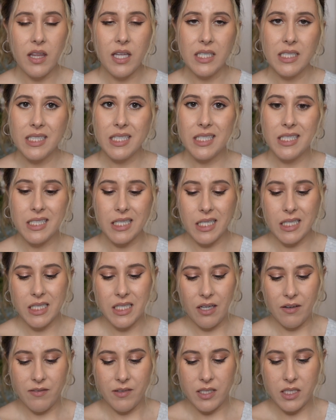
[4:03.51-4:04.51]
this is
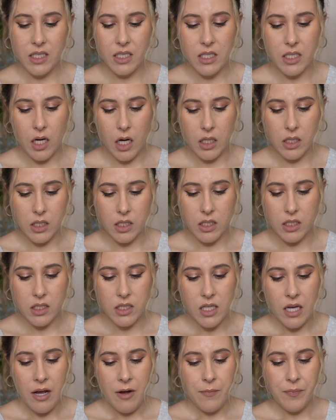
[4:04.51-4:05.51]

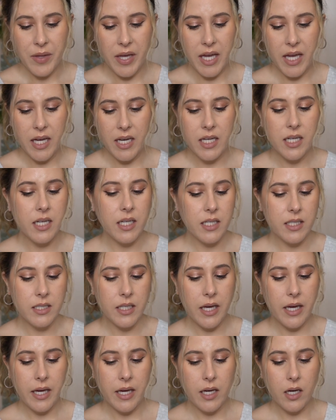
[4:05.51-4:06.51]
$70, and it
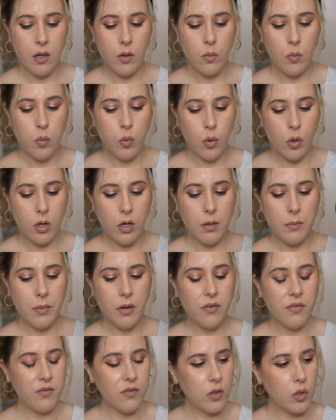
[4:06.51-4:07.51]
is a
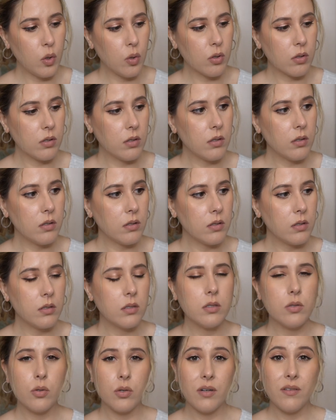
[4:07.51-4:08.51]
warm floral
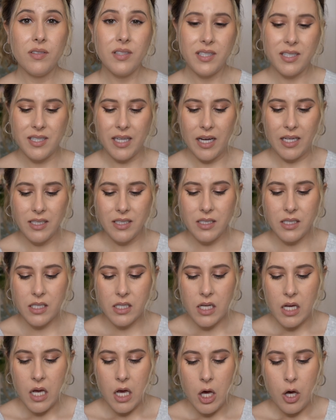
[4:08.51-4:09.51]
sort of
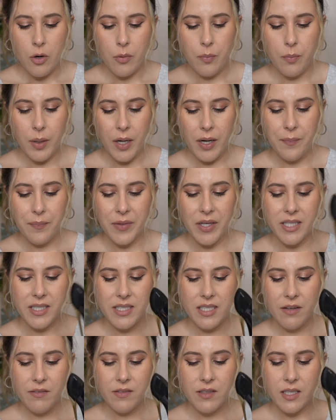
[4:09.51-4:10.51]
scent, but it
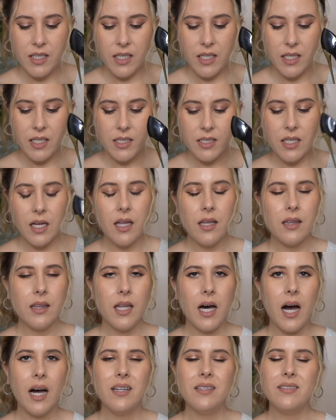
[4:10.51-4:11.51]
definitely is a
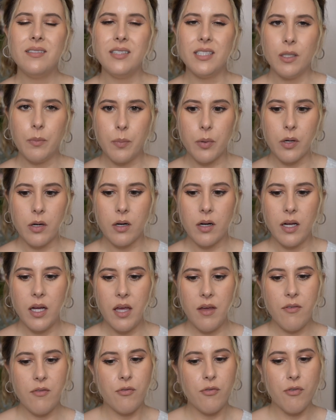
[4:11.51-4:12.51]
lot deeper
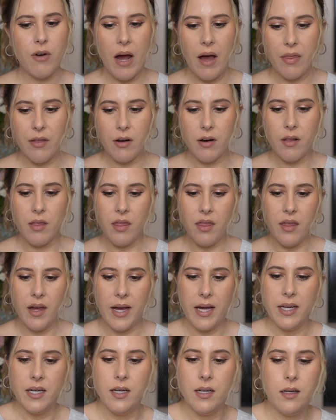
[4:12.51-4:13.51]
rather
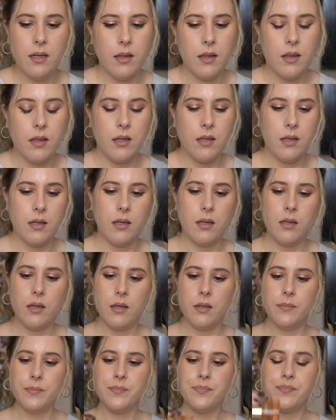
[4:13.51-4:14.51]
than
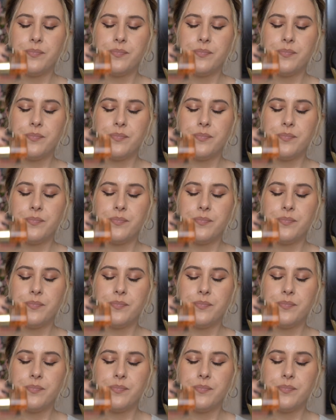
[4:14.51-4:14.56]
the